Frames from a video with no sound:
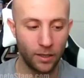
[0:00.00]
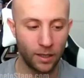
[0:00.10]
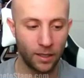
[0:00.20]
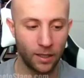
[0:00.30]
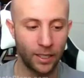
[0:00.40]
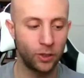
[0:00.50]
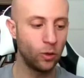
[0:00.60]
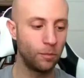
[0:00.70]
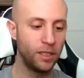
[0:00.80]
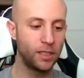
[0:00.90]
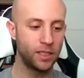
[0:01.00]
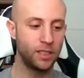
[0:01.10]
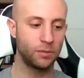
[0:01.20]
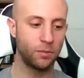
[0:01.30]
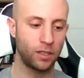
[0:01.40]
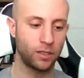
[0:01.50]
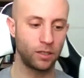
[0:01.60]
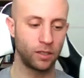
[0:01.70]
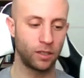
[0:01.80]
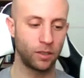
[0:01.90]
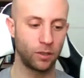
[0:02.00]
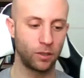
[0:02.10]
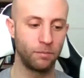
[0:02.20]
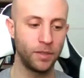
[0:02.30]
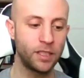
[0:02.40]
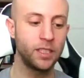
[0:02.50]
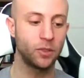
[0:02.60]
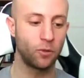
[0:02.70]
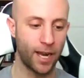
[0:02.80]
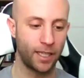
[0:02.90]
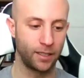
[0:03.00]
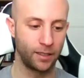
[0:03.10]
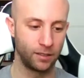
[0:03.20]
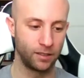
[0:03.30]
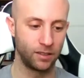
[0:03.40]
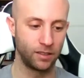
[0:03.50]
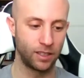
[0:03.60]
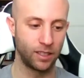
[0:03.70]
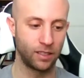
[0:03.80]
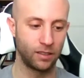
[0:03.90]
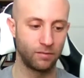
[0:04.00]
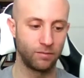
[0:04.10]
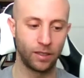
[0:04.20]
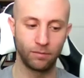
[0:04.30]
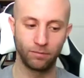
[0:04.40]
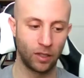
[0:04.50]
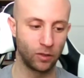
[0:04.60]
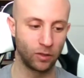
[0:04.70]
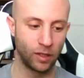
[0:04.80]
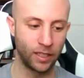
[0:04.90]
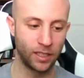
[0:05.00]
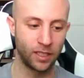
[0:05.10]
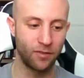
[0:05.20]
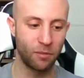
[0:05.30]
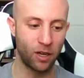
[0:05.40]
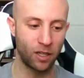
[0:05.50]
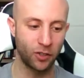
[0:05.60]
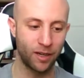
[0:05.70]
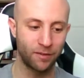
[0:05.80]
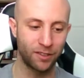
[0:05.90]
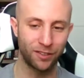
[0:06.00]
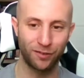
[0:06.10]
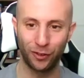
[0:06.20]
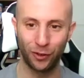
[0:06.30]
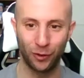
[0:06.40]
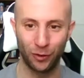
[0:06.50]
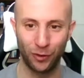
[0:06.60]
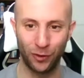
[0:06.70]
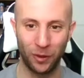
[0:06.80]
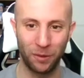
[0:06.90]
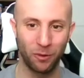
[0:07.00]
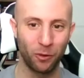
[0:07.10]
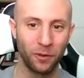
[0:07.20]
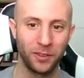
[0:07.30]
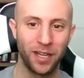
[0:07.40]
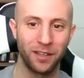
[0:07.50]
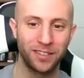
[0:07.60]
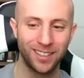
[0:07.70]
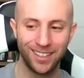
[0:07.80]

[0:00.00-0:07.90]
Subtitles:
I do a mid-season mock or a mid-season ranking. I save the mock drafts for right before the draft.